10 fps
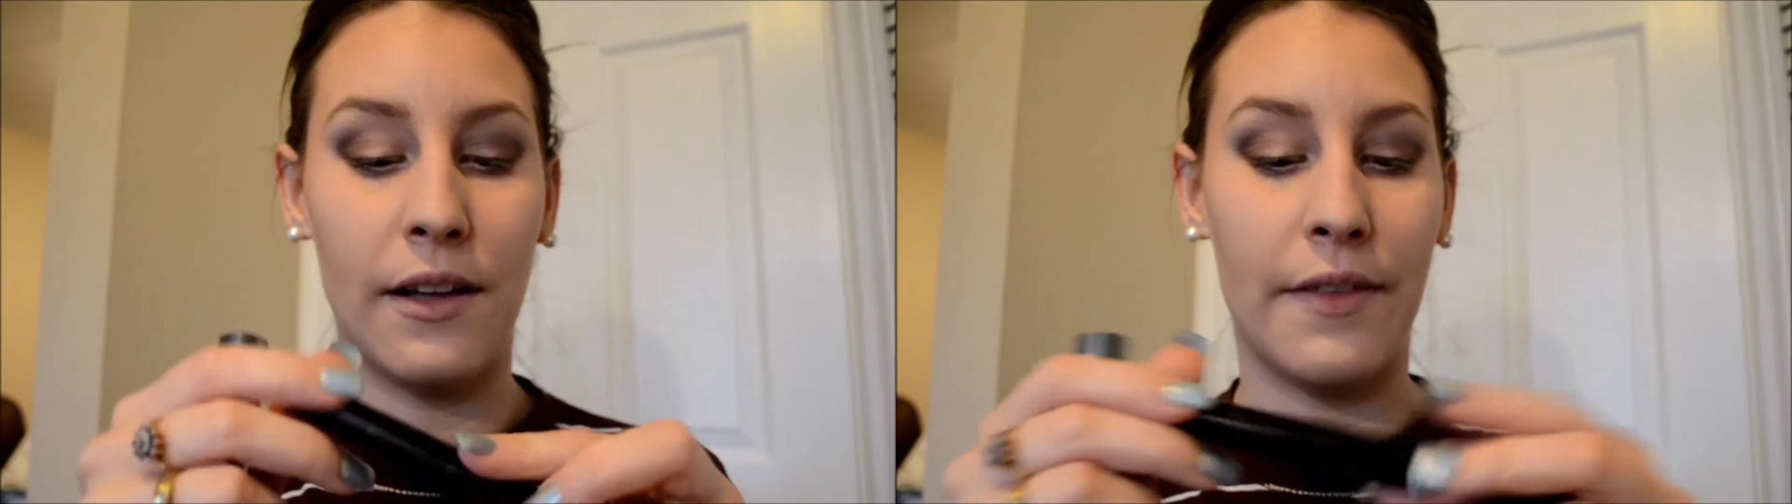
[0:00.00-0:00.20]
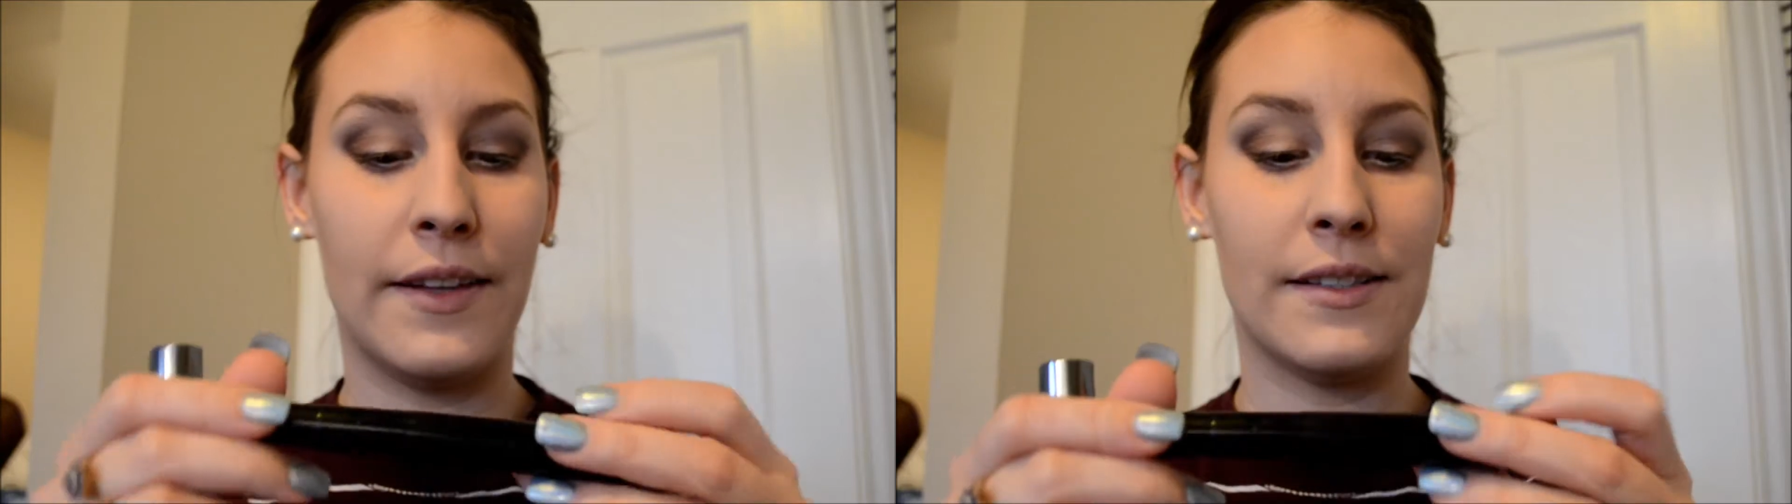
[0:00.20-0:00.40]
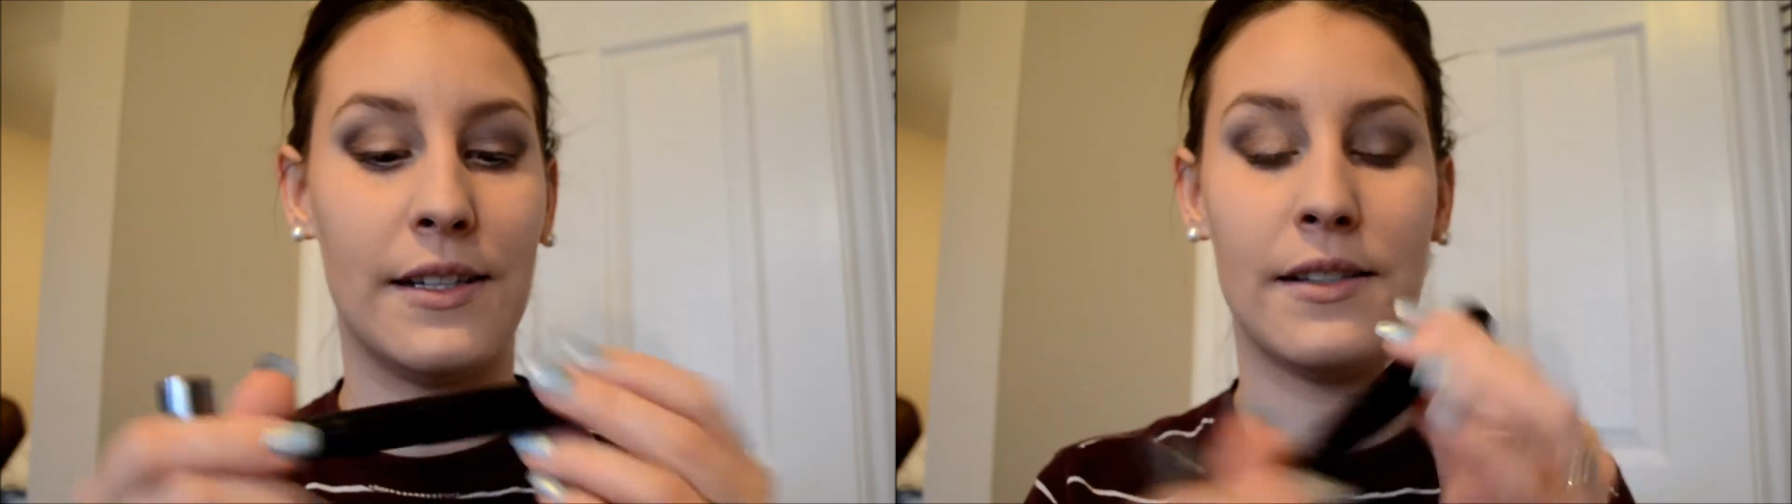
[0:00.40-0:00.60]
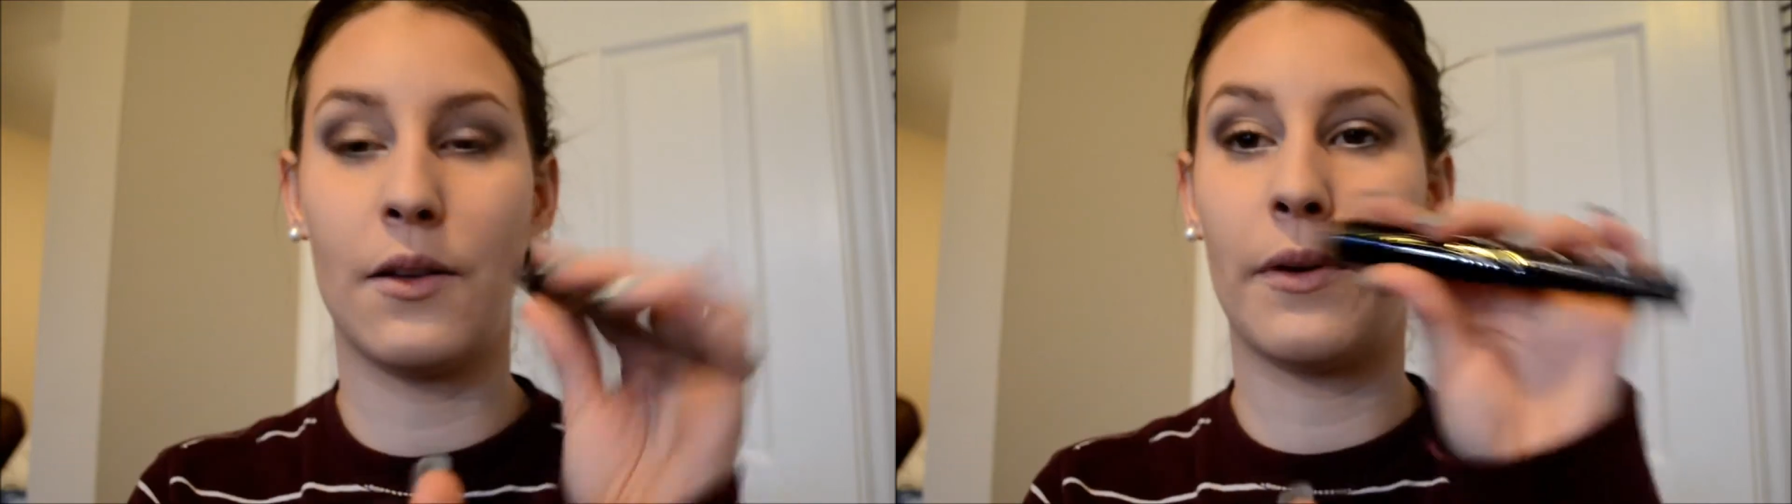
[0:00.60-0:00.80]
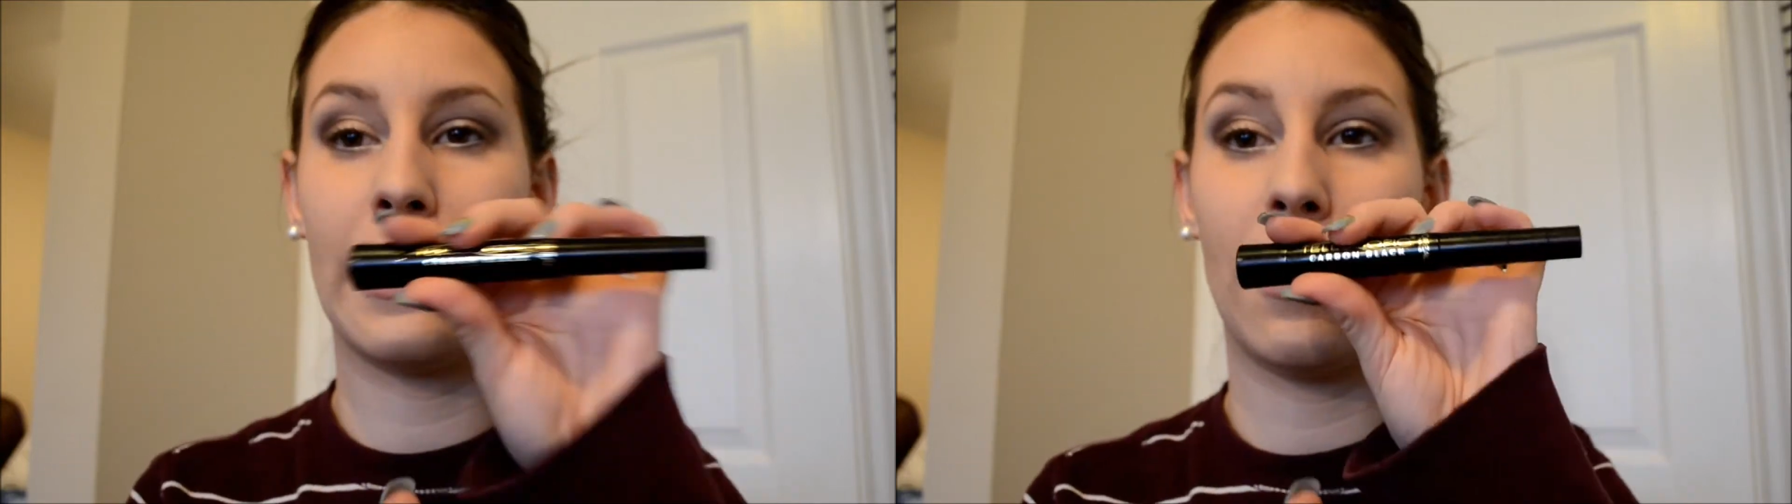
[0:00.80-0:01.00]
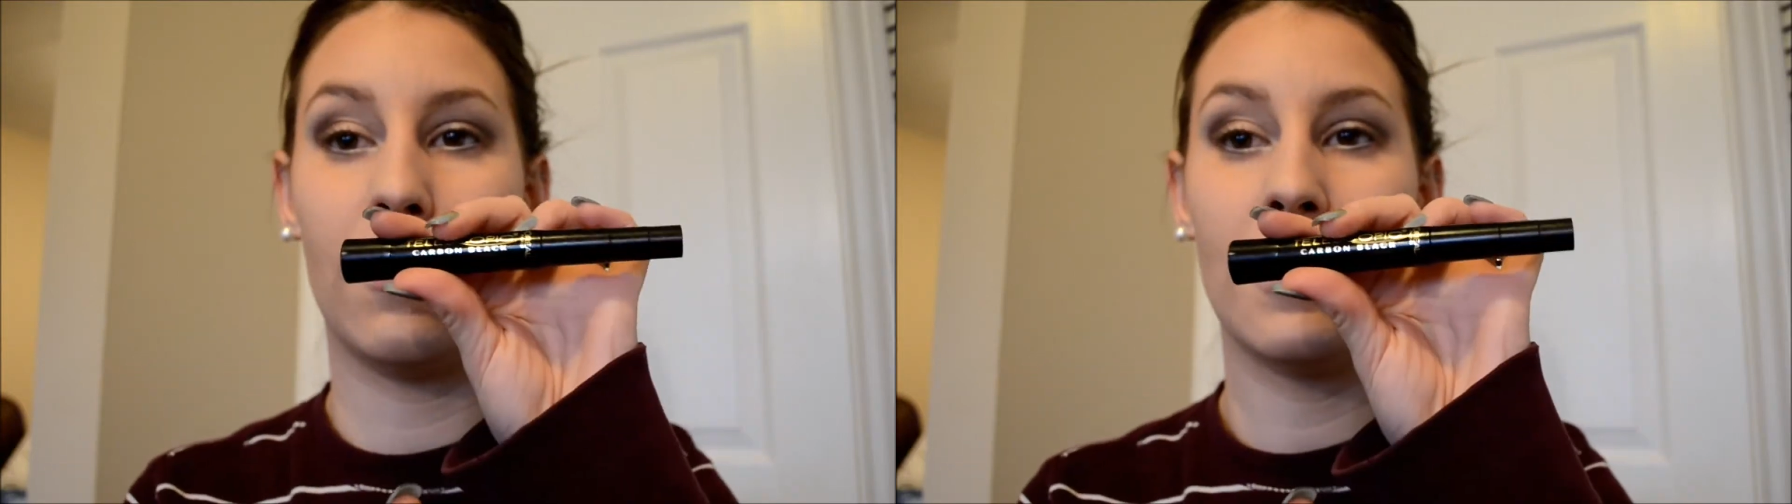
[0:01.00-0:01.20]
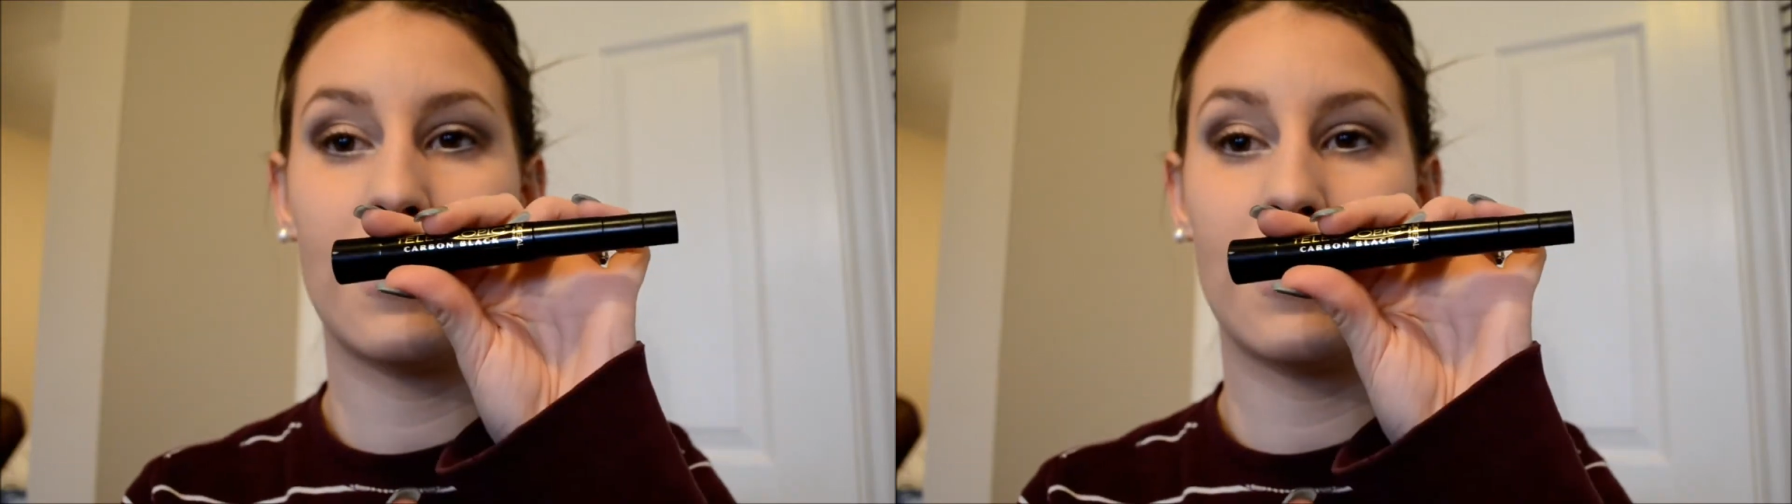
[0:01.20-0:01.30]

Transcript: and this is L'Oreal